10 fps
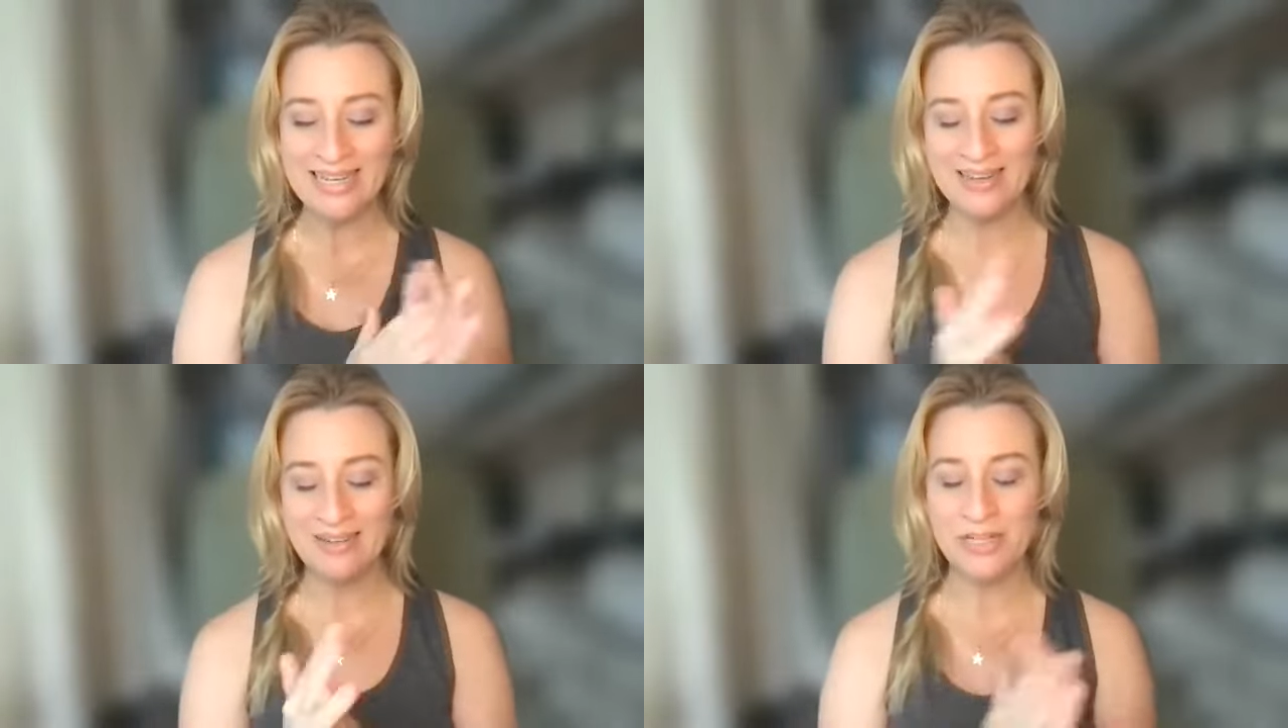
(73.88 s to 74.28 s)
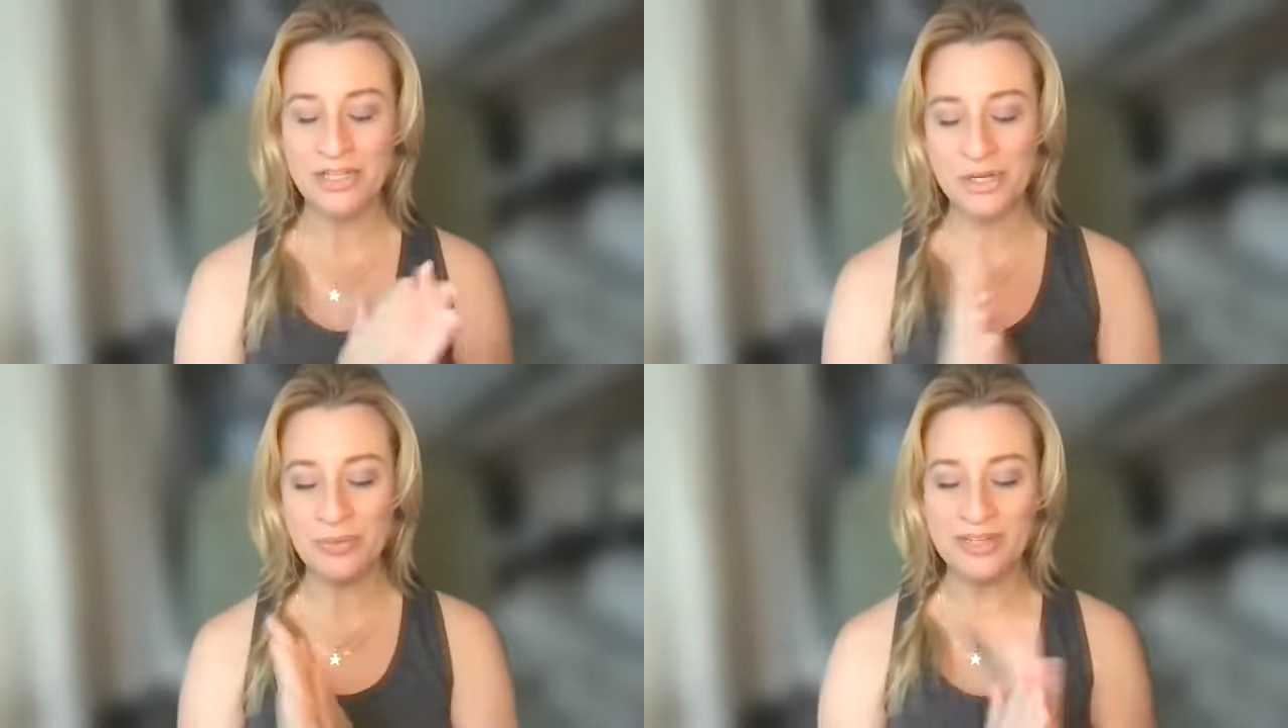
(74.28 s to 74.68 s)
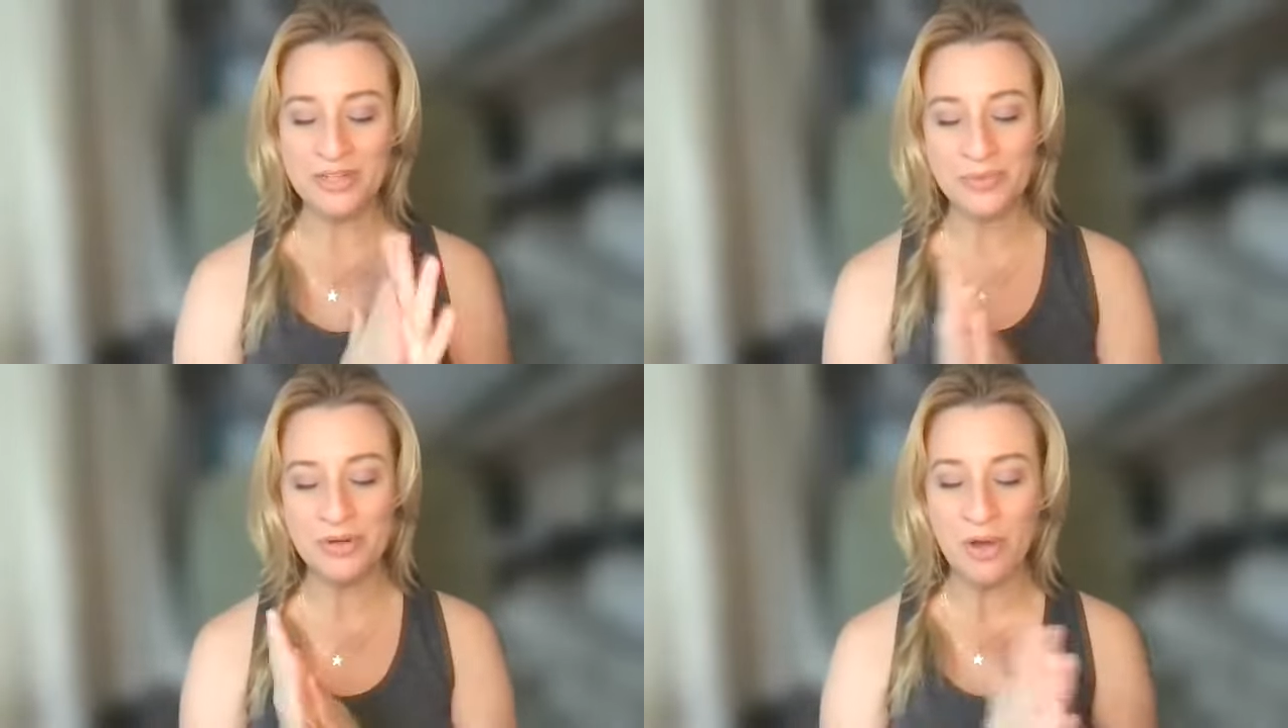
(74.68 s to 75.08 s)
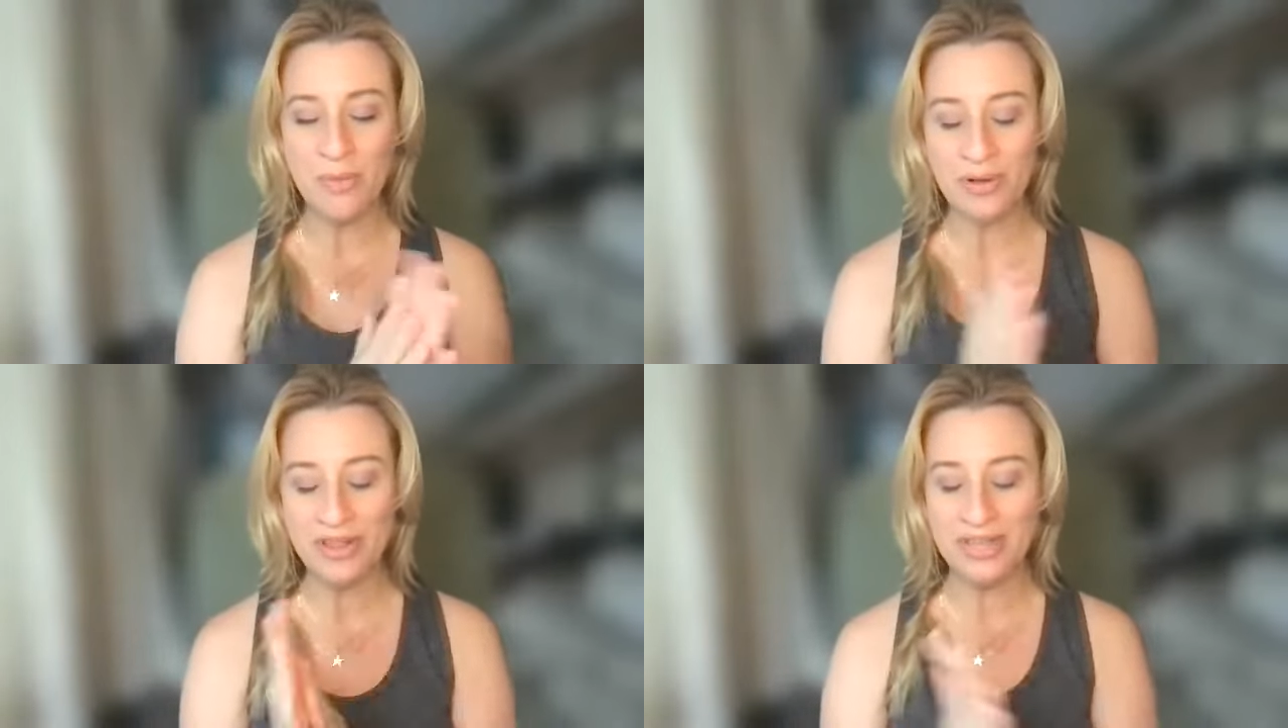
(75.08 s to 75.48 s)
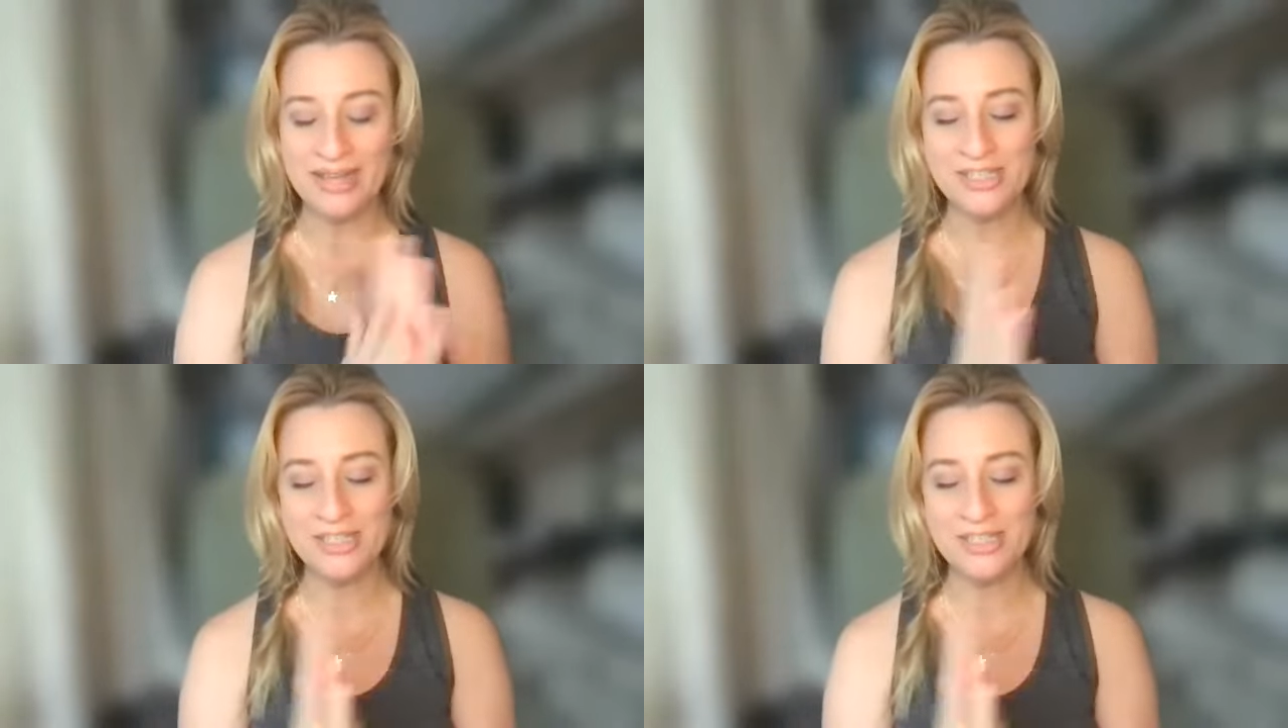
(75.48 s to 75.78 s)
I'm not sure what else will come with it,